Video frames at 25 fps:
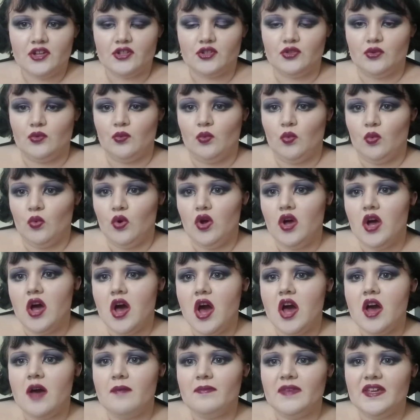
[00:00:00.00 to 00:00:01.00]
You
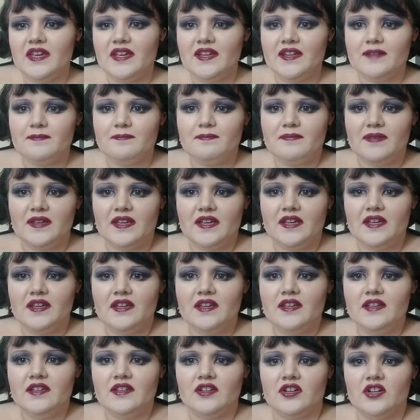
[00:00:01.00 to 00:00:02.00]
want me to
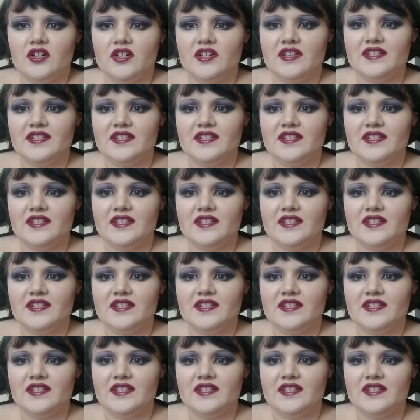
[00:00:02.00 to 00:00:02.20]
be your